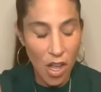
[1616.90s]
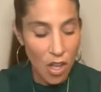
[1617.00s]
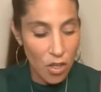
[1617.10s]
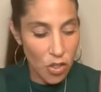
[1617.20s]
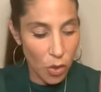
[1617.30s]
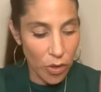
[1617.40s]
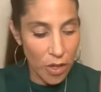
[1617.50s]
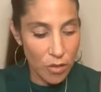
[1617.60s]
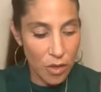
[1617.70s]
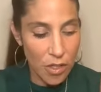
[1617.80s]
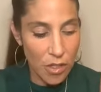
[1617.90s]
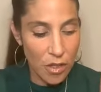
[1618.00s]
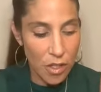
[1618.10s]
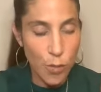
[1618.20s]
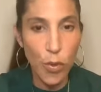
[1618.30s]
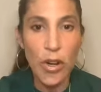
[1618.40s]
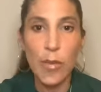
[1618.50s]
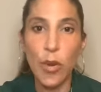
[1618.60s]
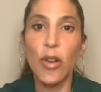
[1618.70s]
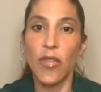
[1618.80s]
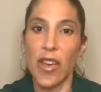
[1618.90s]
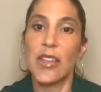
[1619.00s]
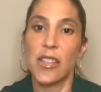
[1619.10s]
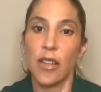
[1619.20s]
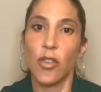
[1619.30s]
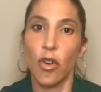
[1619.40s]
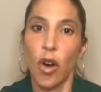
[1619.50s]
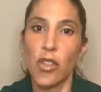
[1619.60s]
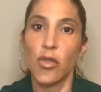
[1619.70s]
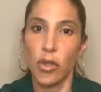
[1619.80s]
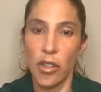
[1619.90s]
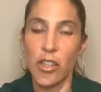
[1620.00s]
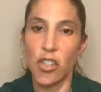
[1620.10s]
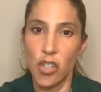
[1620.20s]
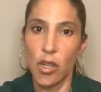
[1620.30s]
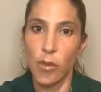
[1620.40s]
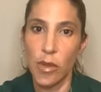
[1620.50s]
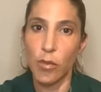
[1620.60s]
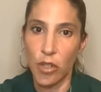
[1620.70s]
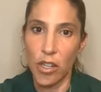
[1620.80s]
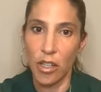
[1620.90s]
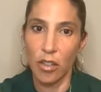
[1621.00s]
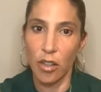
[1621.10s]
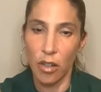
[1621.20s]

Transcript: So it's pretty pervasive across relationships, in particular,